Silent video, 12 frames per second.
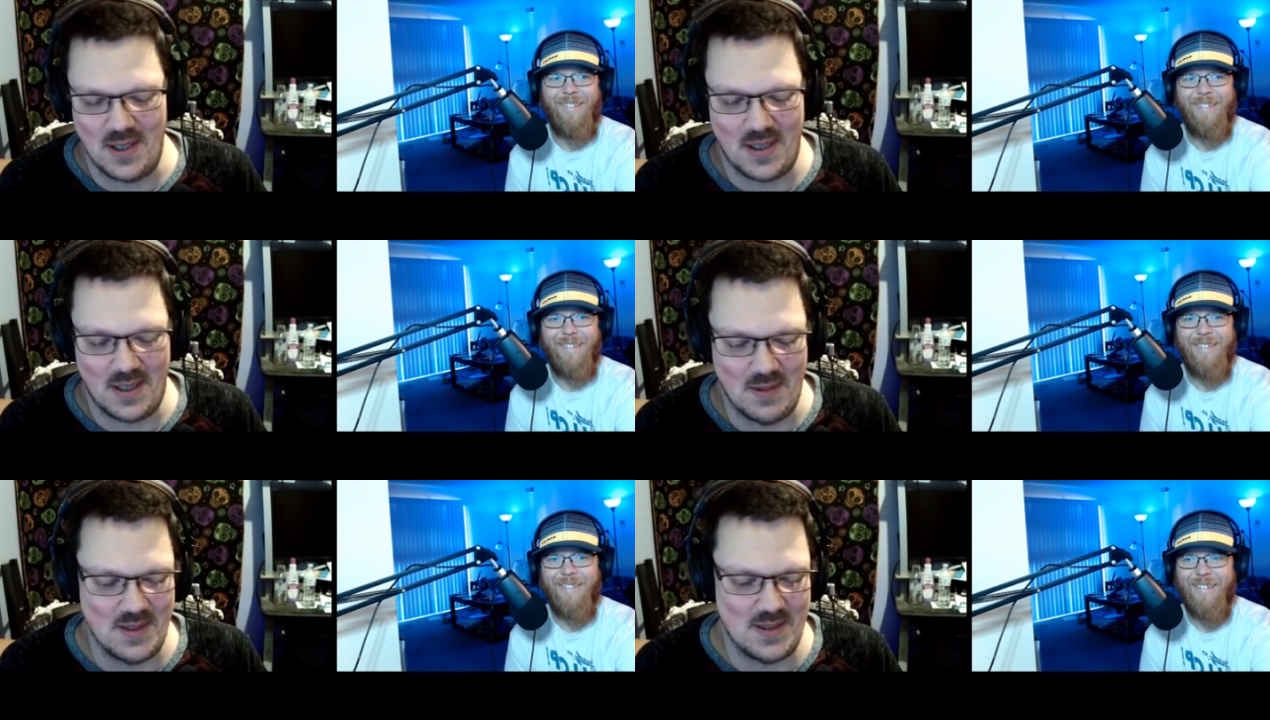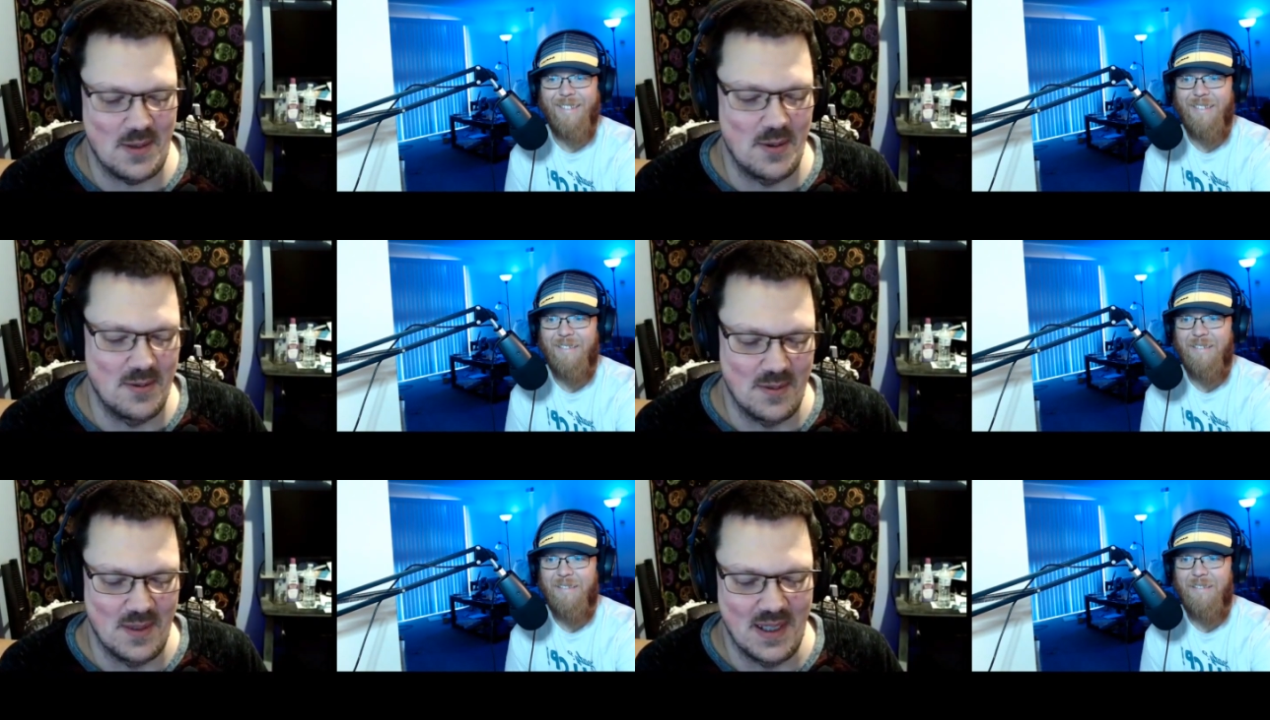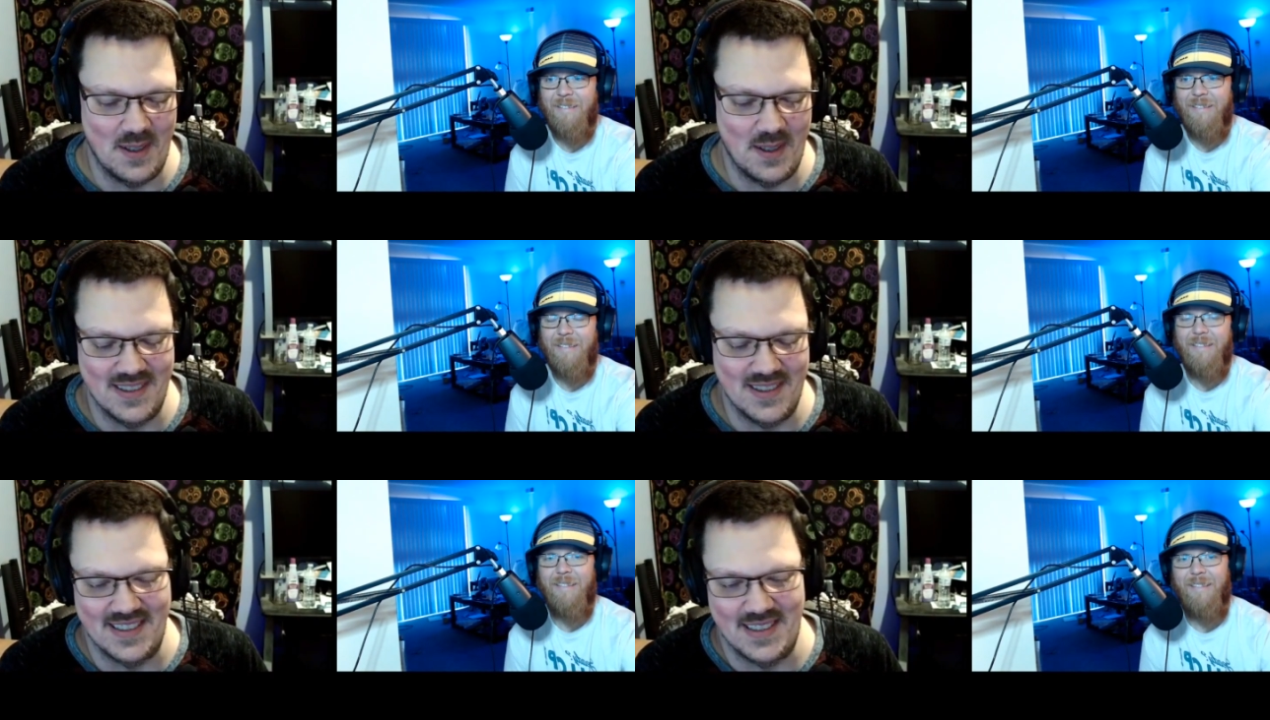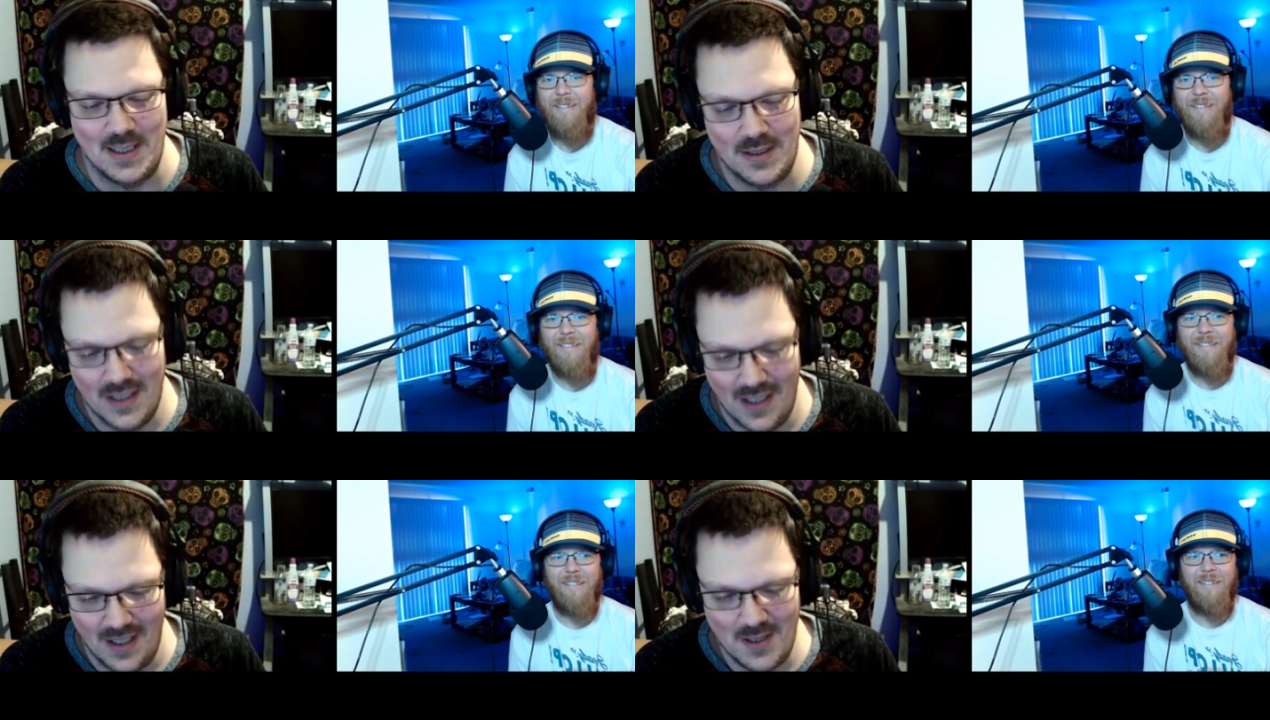Speaker 1: you are talking about someone from the
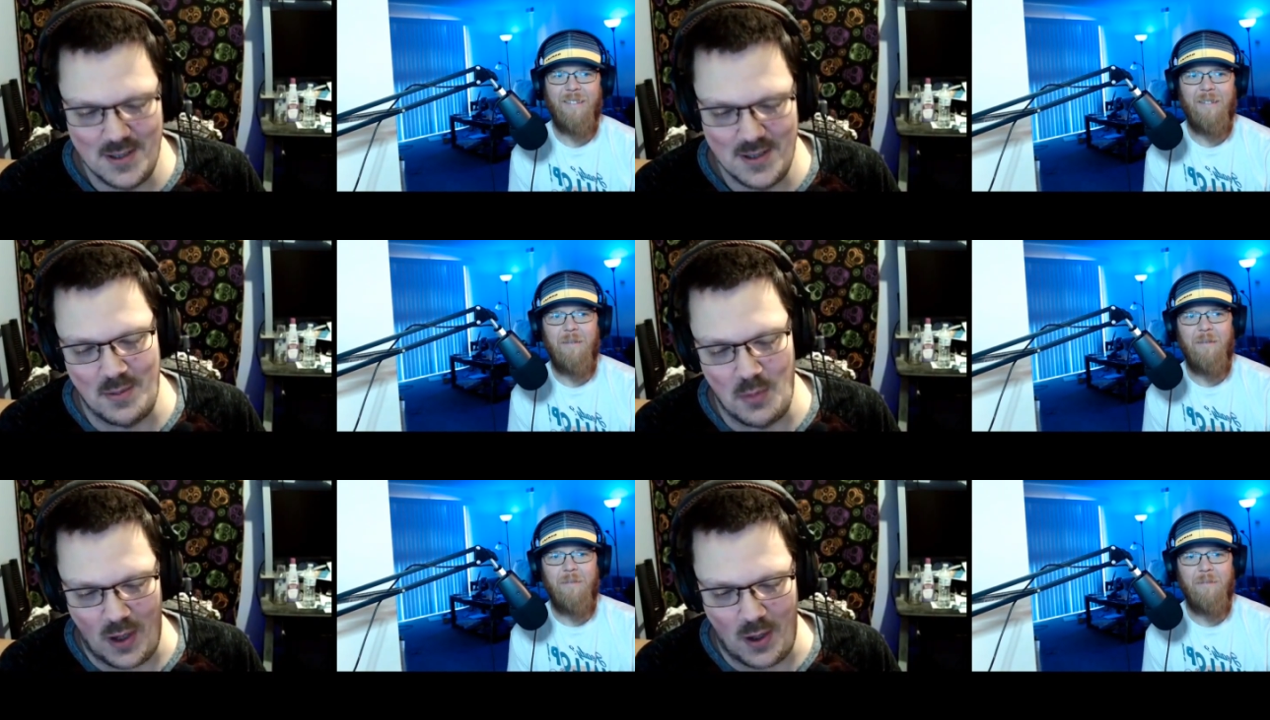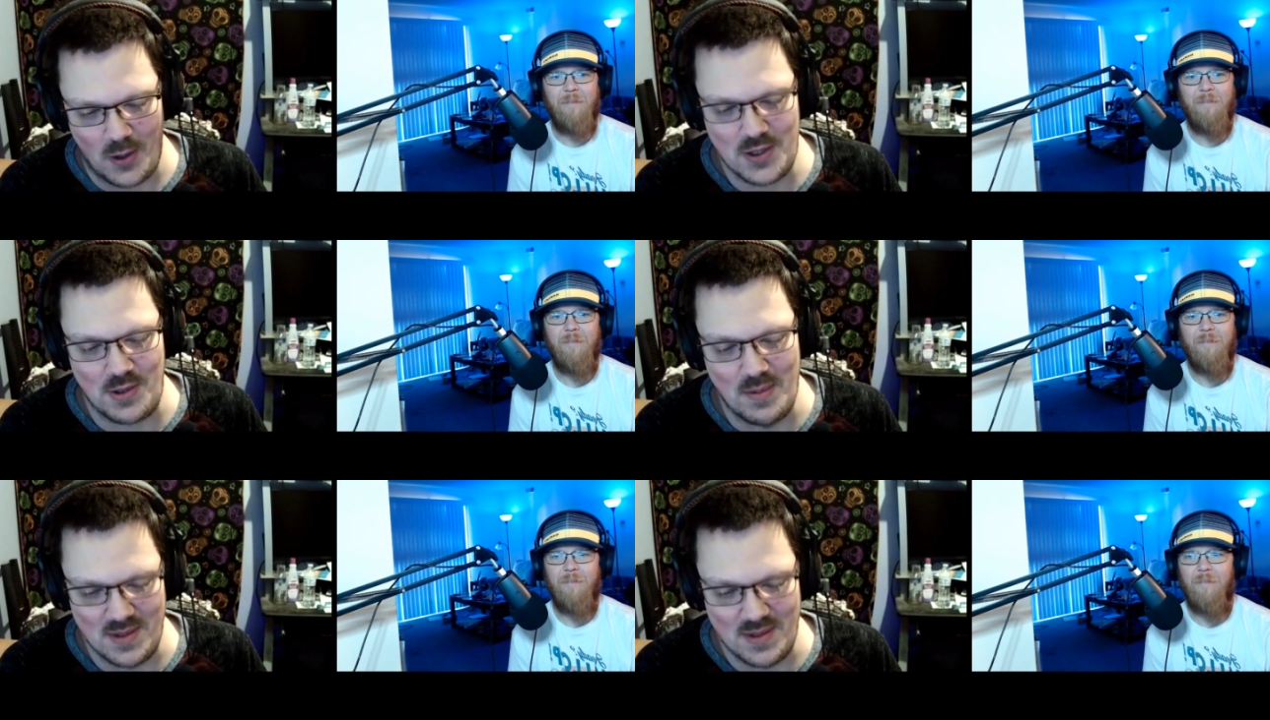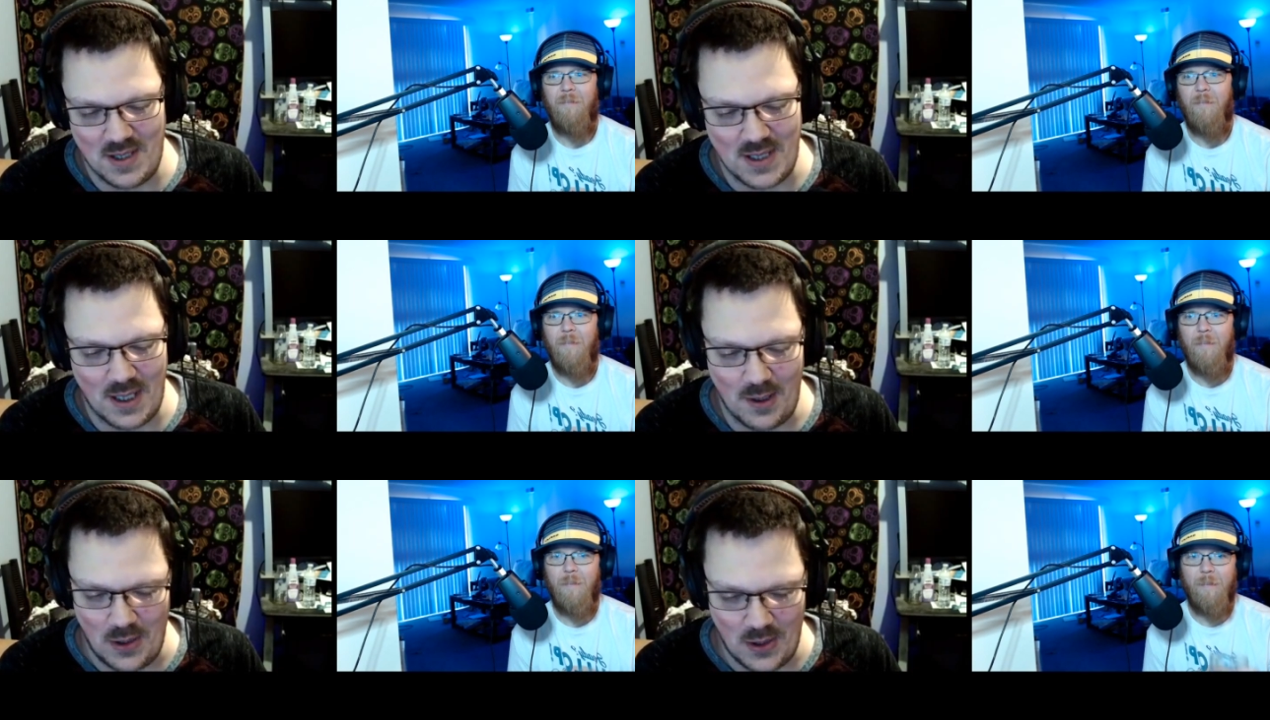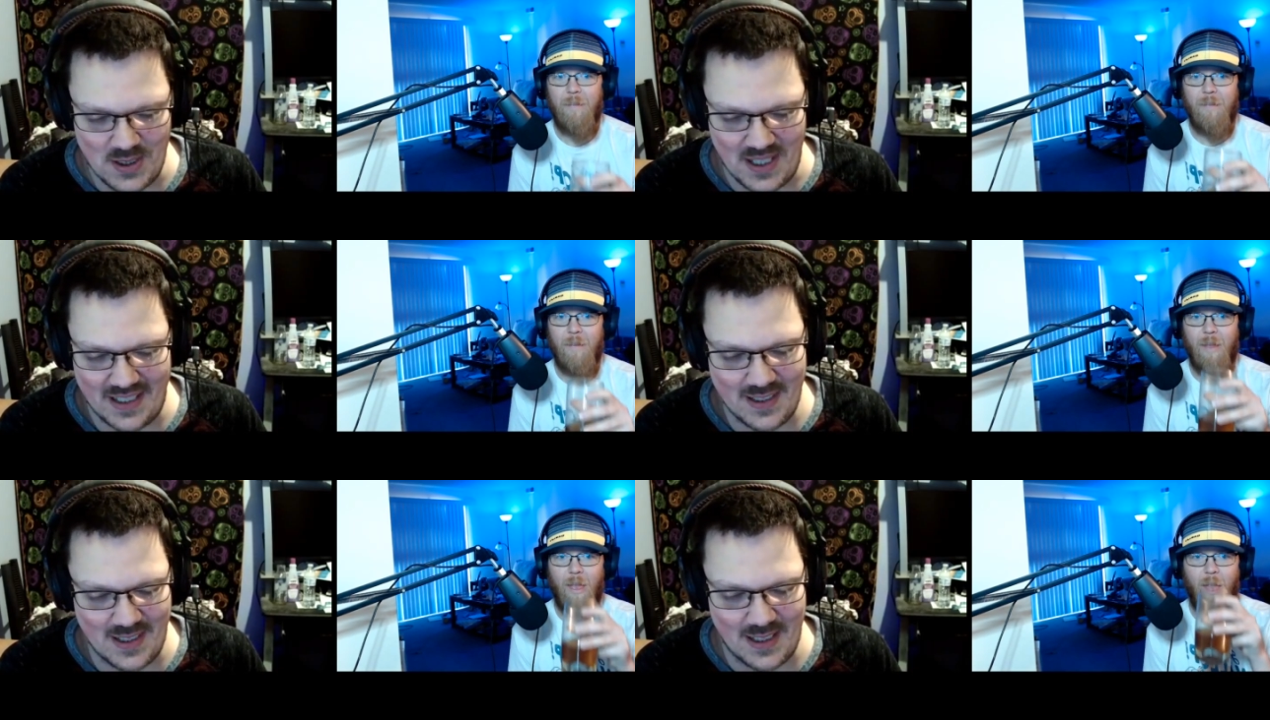Netherlands, and then there's some weird streamers out there, and all